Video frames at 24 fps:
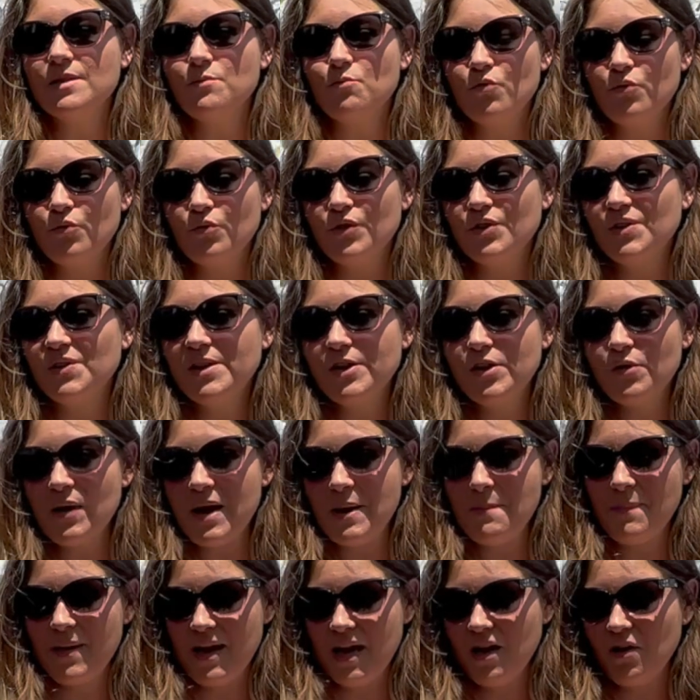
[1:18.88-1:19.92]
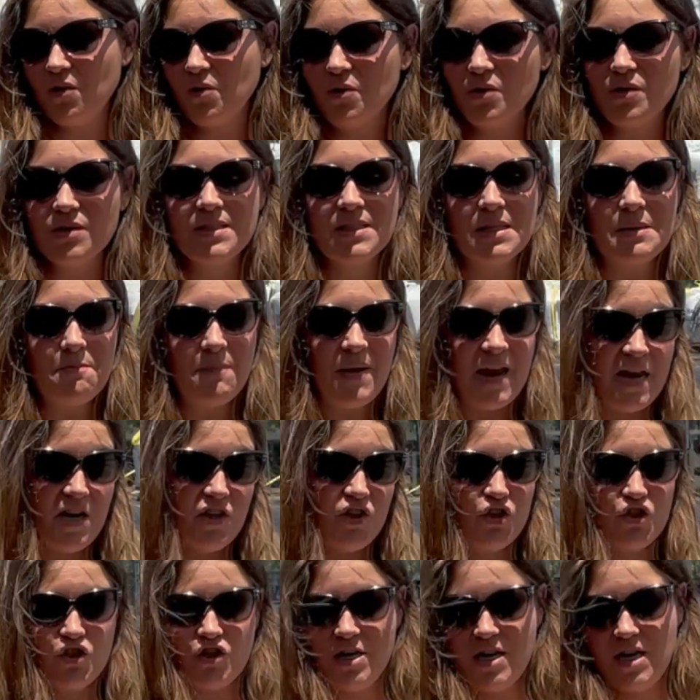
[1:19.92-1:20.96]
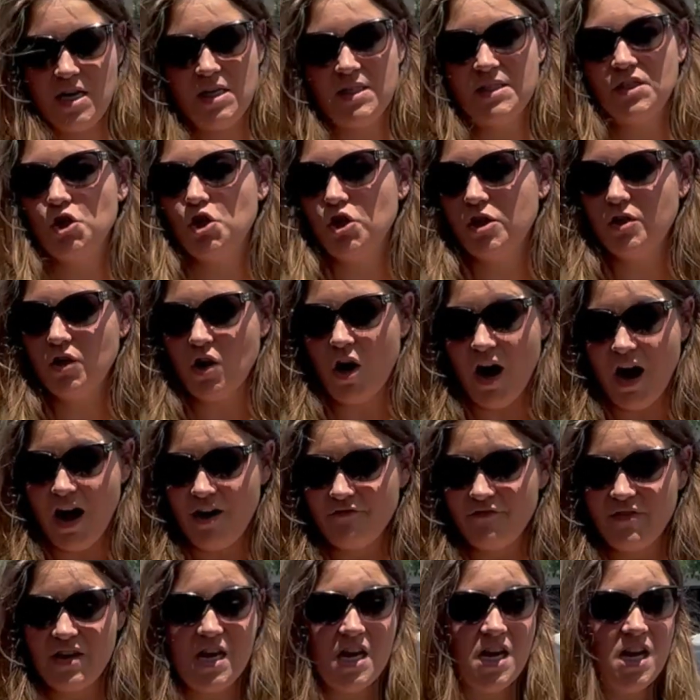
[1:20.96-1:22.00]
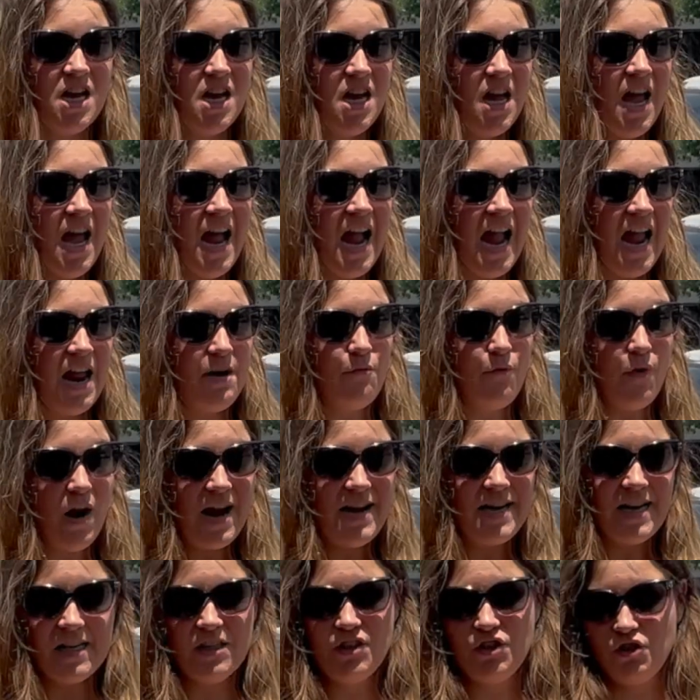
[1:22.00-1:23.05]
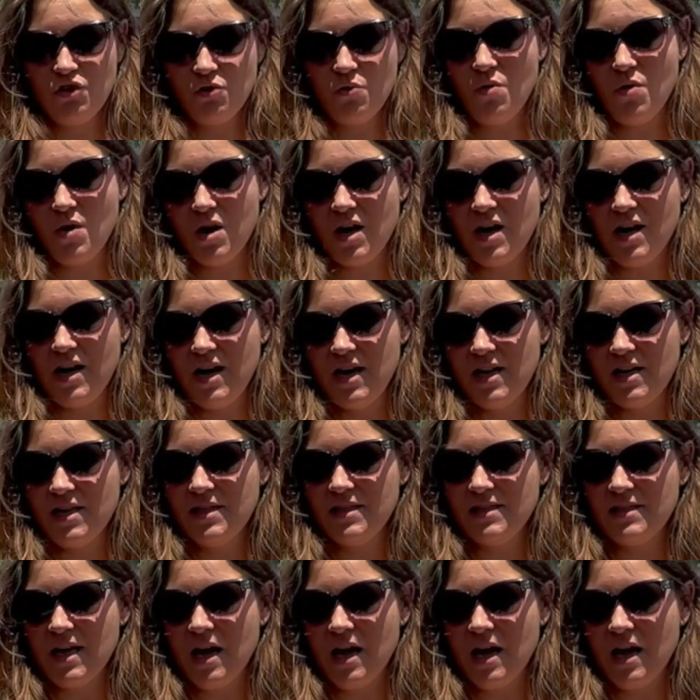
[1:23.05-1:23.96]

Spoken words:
some really great bagels and pastries, good coffee, and right next door is